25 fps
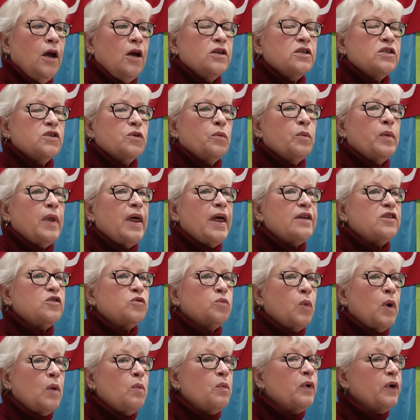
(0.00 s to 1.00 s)
So that's
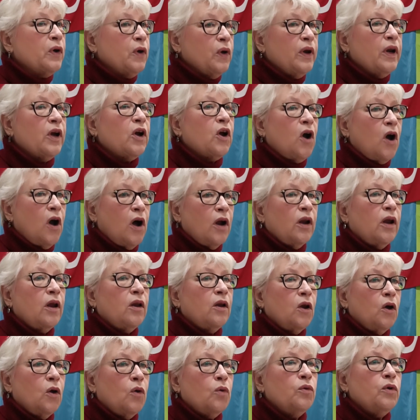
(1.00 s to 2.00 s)
what we're going to call
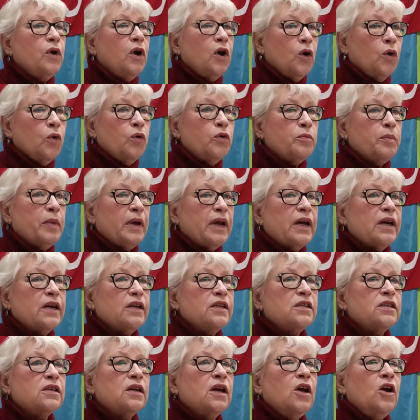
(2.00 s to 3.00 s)
a low note
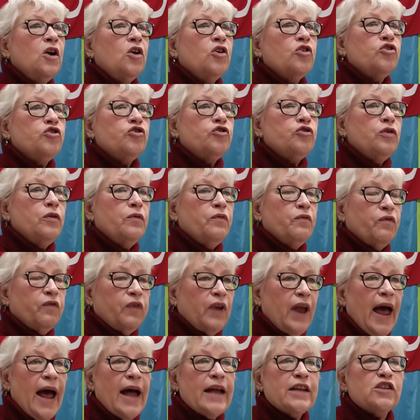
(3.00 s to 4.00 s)
because
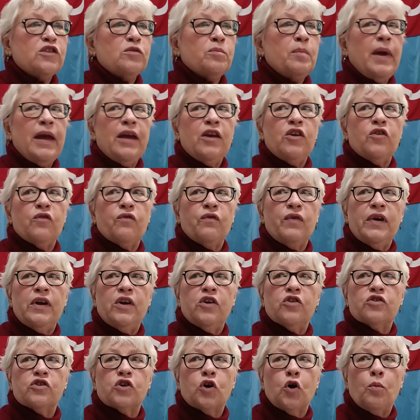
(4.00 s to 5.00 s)
flats make your
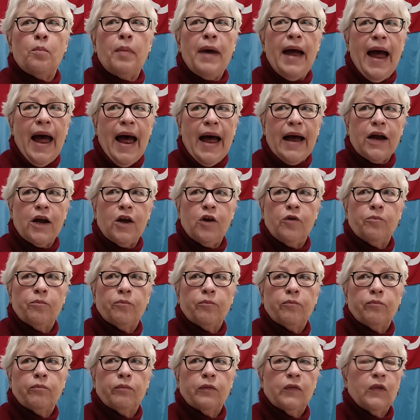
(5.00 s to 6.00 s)
fingers go back.
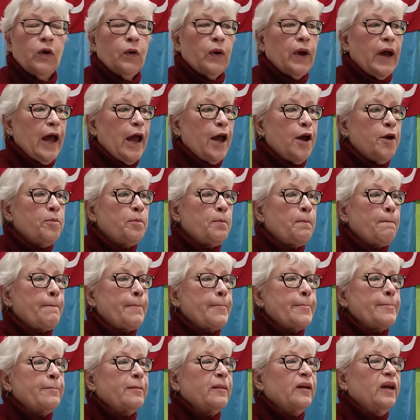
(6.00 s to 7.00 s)
Okay.
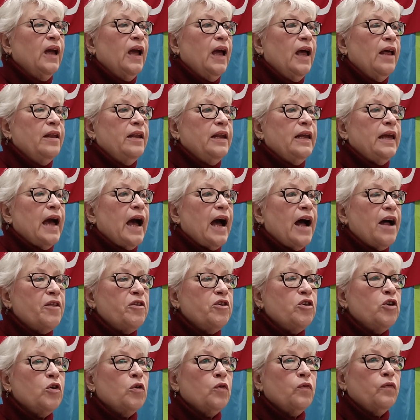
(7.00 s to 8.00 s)
The
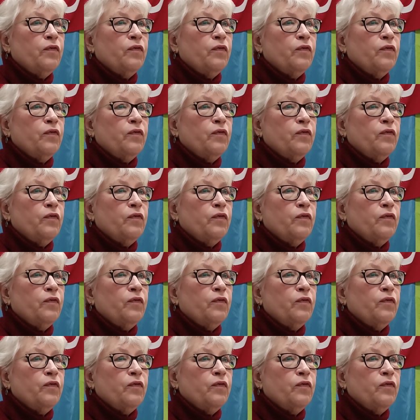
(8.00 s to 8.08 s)
other